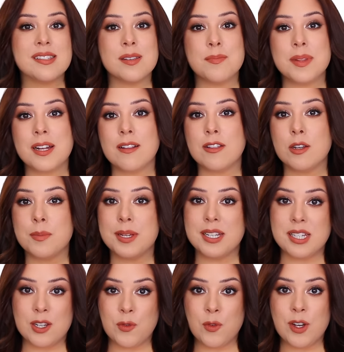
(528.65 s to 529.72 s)
something a little
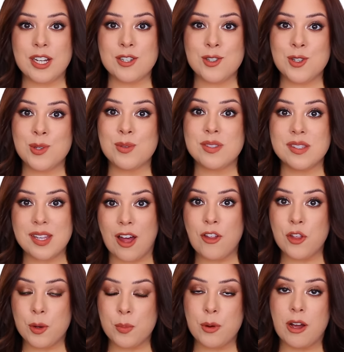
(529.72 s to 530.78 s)
bit different to sell
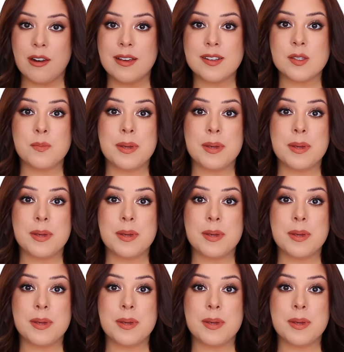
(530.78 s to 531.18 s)
their products.